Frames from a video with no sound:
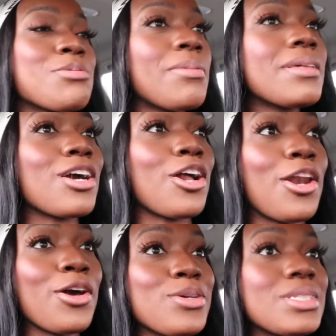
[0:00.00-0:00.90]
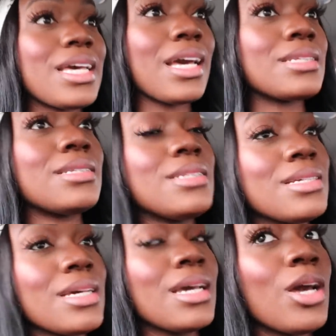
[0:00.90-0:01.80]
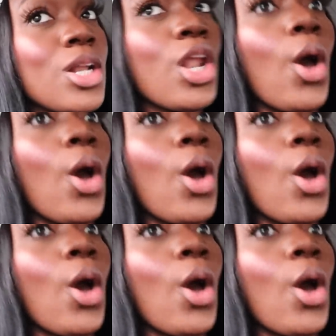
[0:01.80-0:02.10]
is probably the closest. No,